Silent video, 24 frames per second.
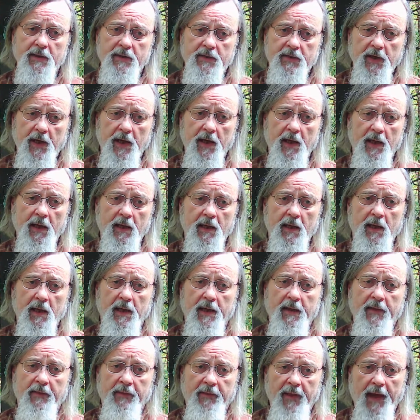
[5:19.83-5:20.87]
saying,
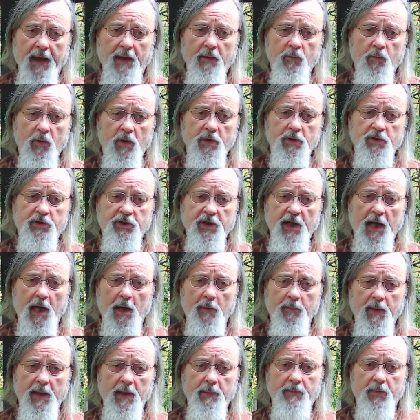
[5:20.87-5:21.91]
"That one
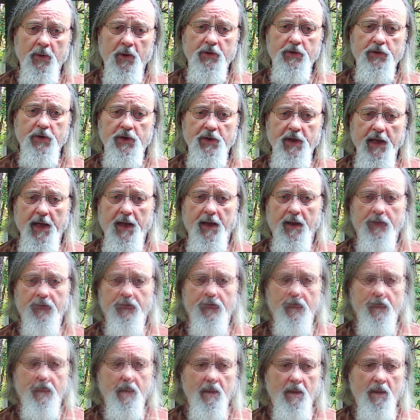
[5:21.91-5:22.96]
shall be put to death."